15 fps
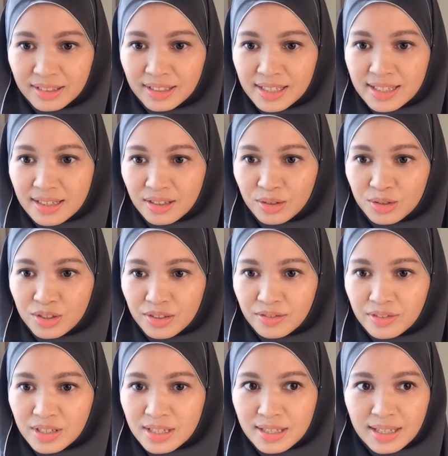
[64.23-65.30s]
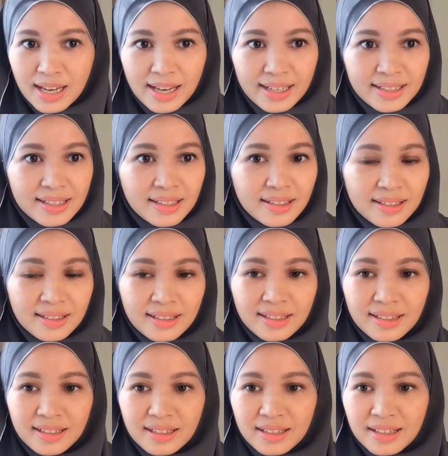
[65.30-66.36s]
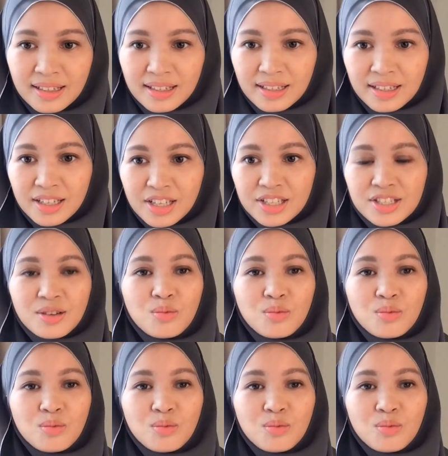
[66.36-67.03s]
Let's go to the first slide. So